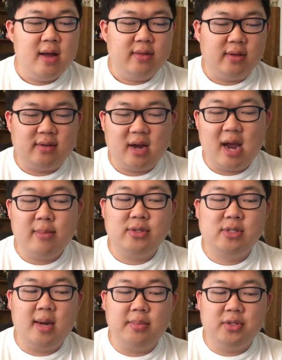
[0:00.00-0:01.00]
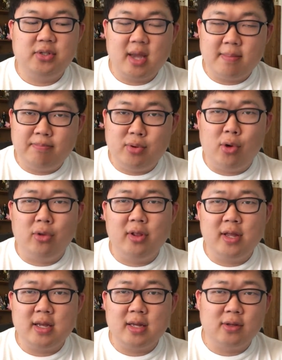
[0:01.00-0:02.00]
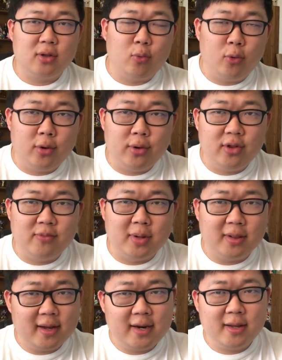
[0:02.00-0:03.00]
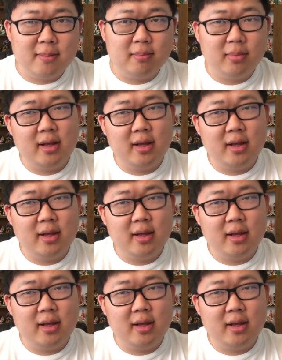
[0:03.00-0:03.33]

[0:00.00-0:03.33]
the time has come to step boldly into the world of Millennium